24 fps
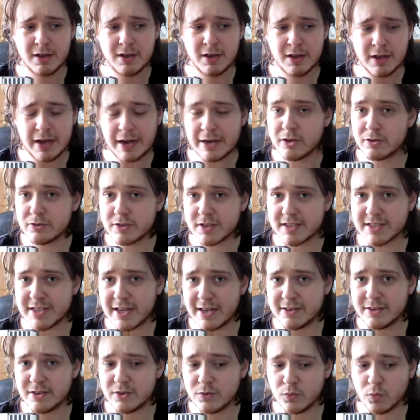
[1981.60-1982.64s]
I
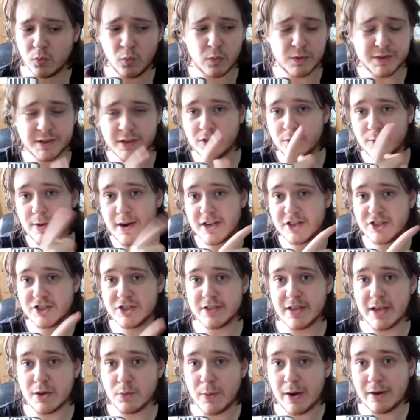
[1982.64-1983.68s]
understand what the direction
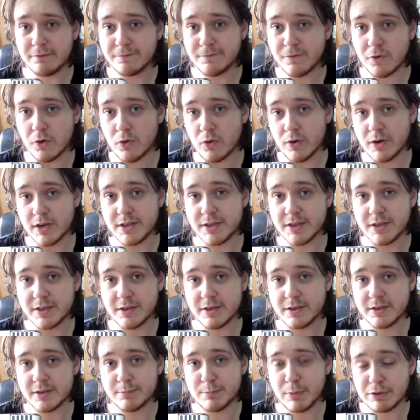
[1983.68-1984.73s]
they went for in
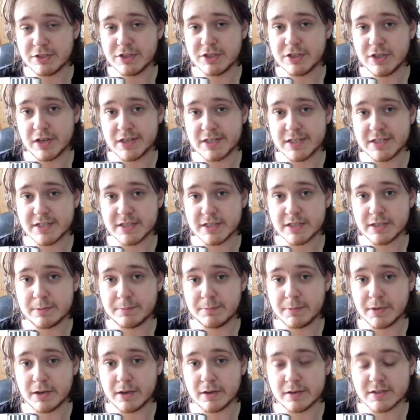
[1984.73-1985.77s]
Munchies Odyssey,
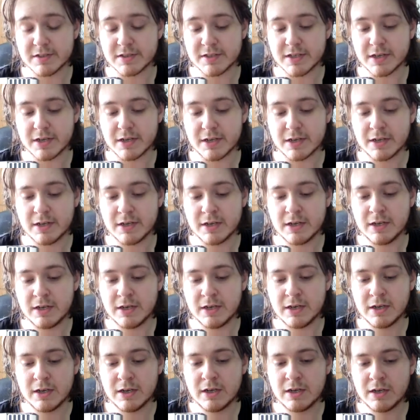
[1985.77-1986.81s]
because
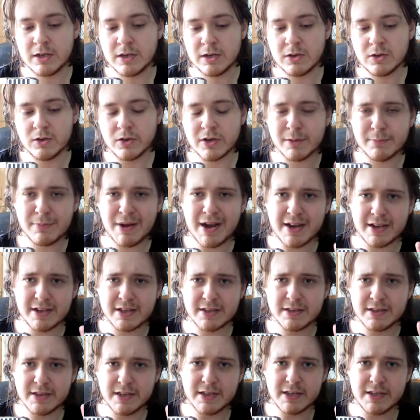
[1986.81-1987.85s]
looking back,
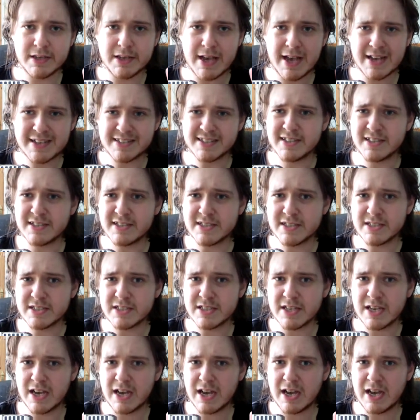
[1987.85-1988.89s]
the Exodus
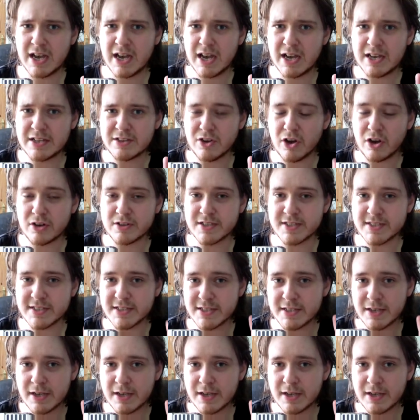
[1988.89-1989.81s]
and Odyssey